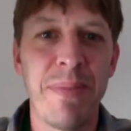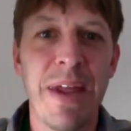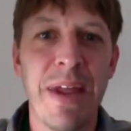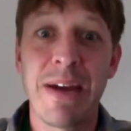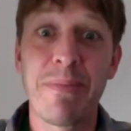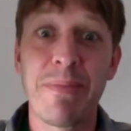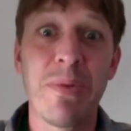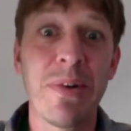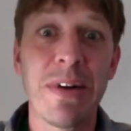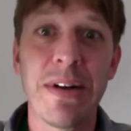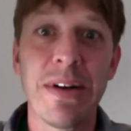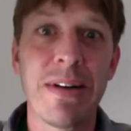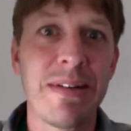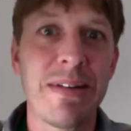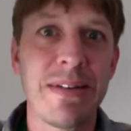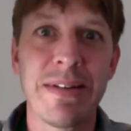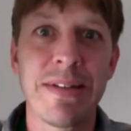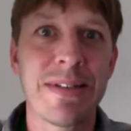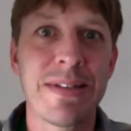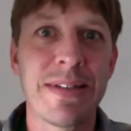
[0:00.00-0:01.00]
Blackboard
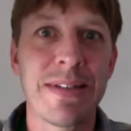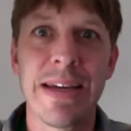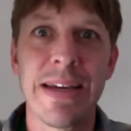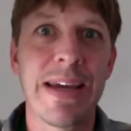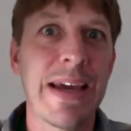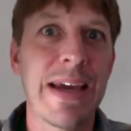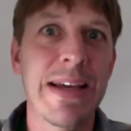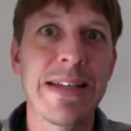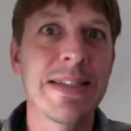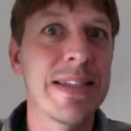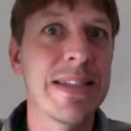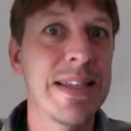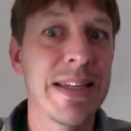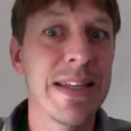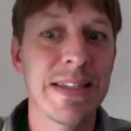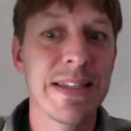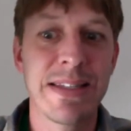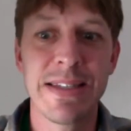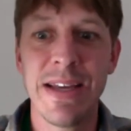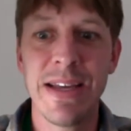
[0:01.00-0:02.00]
just in case
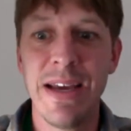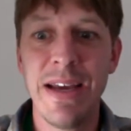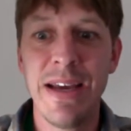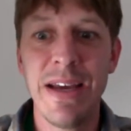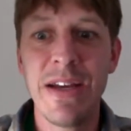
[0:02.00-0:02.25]
this